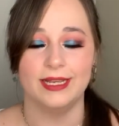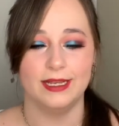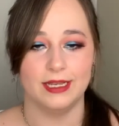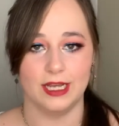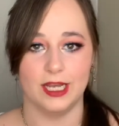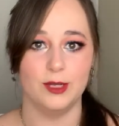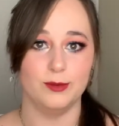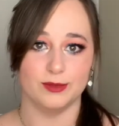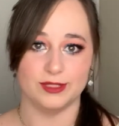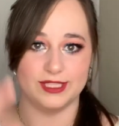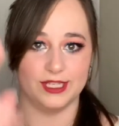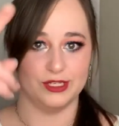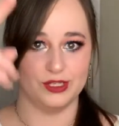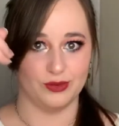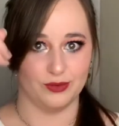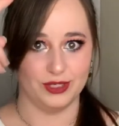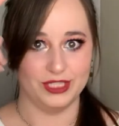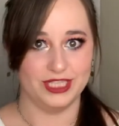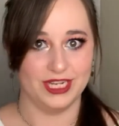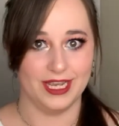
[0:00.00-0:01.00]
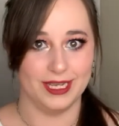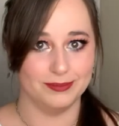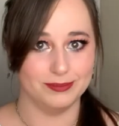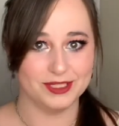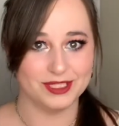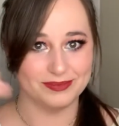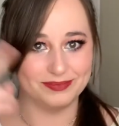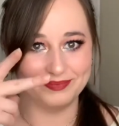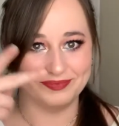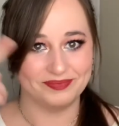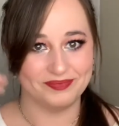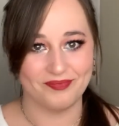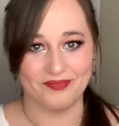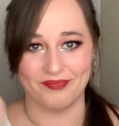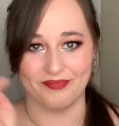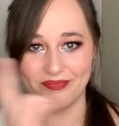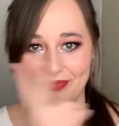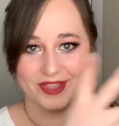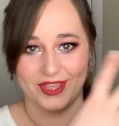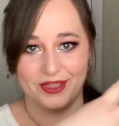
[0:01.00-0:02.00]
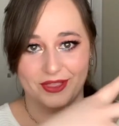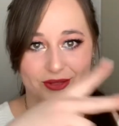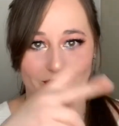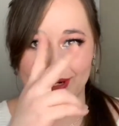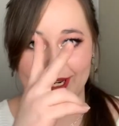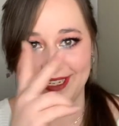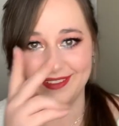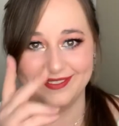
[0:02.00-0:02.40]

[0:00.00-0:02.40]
I almost said 3 times. 3.